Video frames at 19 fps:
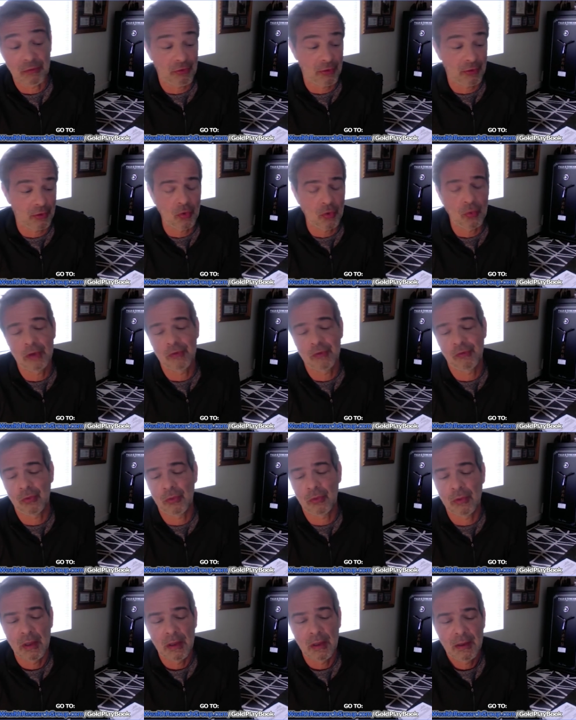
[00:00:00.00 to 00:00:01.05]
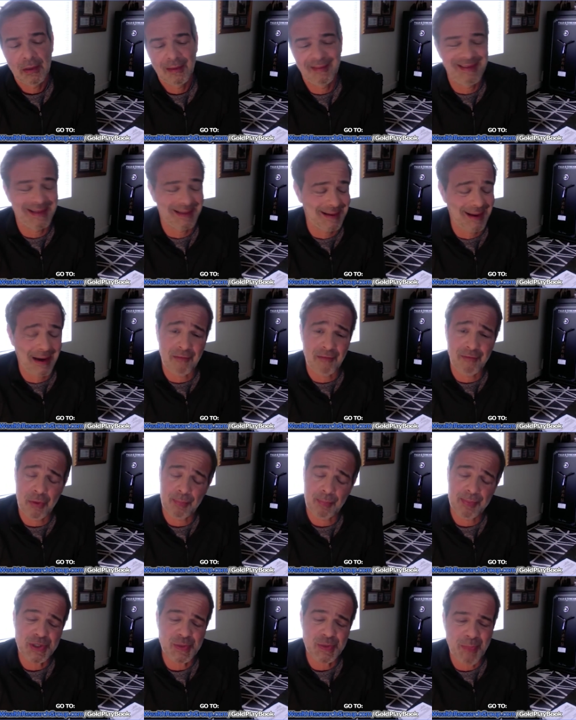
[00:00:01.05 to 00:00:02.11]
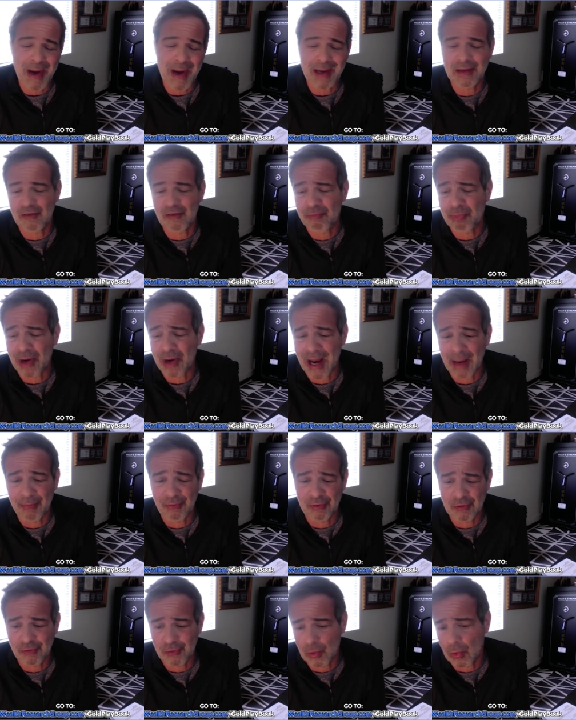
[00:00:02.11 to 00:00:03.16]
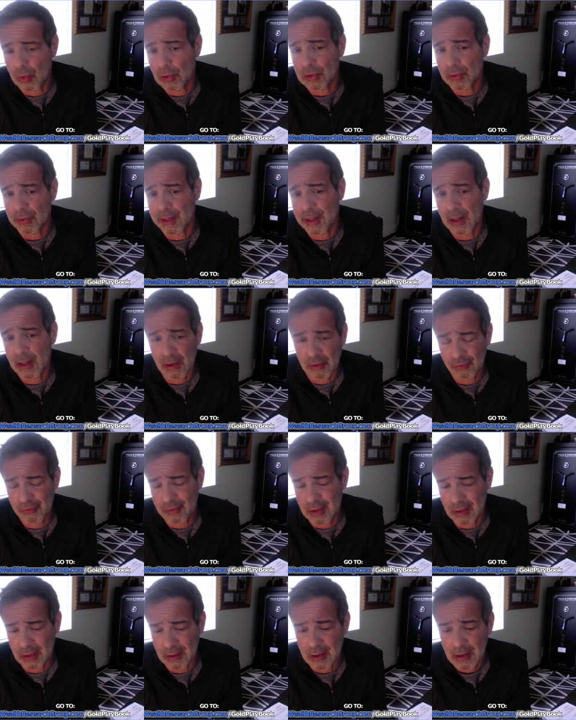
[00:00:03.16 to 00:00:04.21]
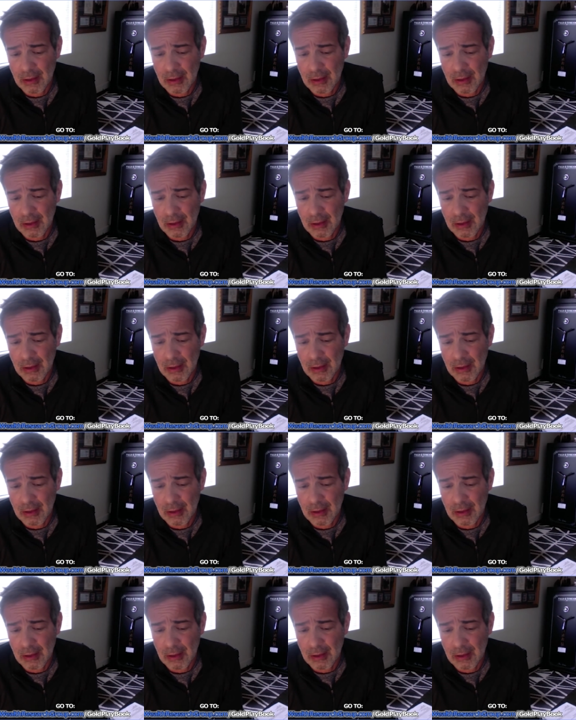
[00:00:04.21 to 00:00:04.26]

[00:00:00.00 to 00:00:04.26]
the new ones who didn't have the perspective perhaps that the old gray hairs did